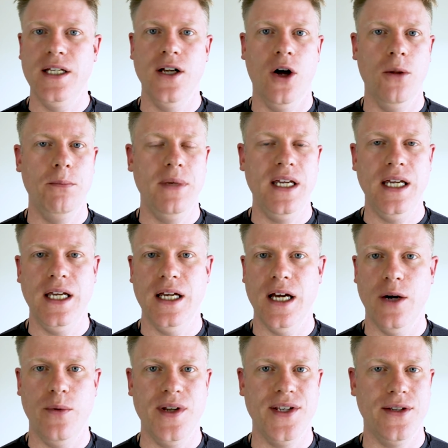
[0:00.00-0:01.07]
Don't be
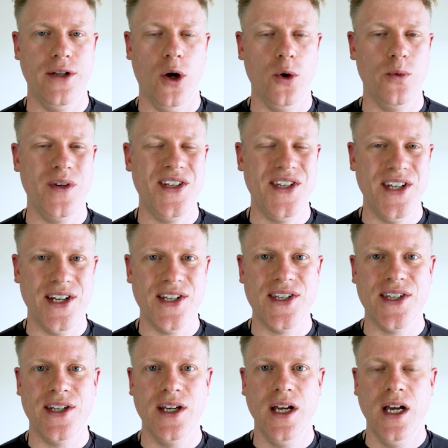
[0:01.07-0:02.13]
don't
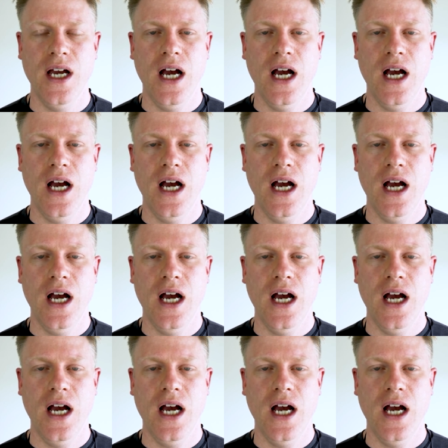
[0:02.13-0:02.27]
resist